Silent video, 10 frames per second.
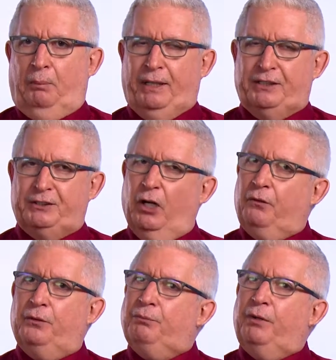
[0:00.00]
But it's
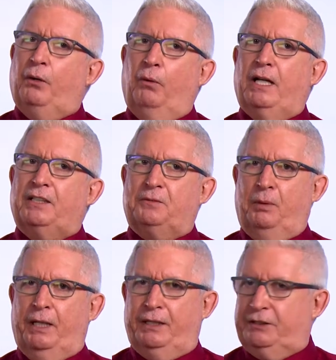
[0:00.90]
not very well
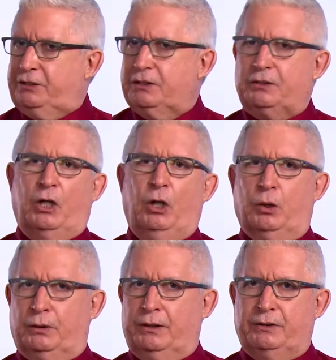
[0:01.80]
explained. It's just
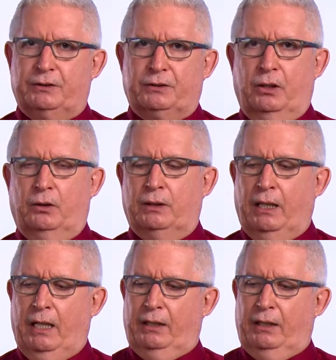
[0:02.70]
code. It's just code.